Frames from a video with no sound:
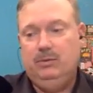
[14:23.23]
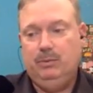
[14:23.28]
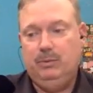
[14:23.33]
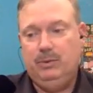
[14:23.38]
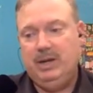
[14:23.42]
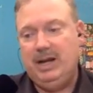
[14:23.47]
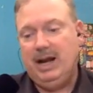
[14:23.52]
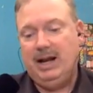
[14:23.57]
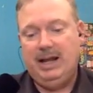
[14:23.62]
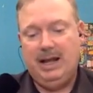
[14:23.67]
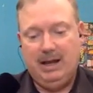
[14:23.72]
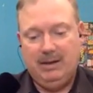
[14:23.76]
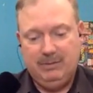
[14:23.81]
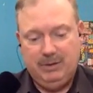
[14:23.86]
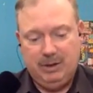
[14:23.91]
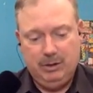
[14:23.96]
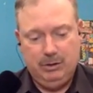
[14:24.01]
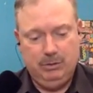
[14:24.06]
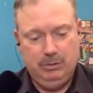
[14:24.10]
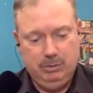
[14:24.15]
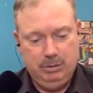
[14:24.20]
we got to have
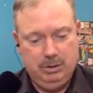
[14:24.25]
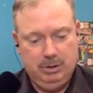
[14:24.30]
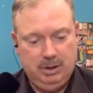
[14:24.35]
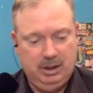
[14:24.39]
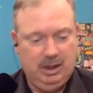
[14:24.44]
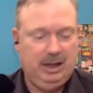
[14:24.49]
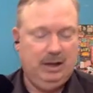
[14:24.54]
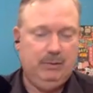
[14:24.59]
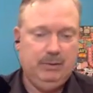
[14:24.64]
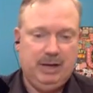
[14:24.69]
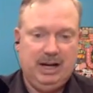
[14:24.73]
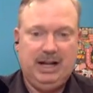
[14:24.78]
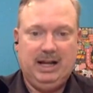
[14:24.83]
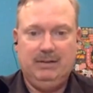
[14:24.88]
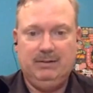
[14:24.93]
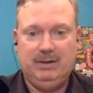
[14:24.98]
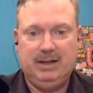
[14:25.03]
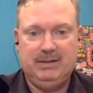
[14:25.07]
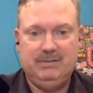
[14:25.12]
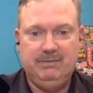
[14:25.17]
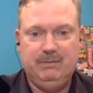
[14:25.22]
you and we got to
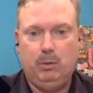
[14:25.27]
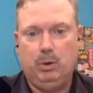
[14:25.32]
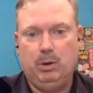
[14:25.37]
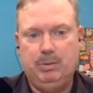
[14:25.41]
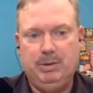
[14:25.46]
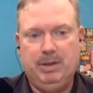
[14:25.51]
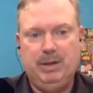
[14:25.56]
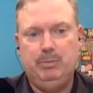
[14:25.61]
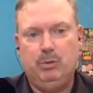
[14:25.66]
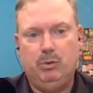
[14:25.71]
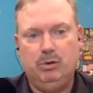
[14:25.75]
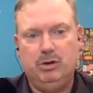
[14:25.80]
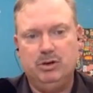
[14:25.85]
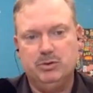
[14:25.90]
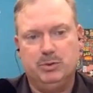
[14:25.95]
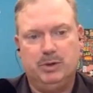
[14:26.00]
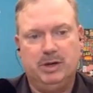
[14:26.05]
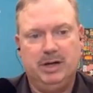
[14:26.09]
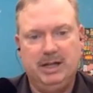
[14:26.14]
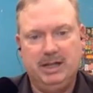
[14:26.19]
have like four people because we're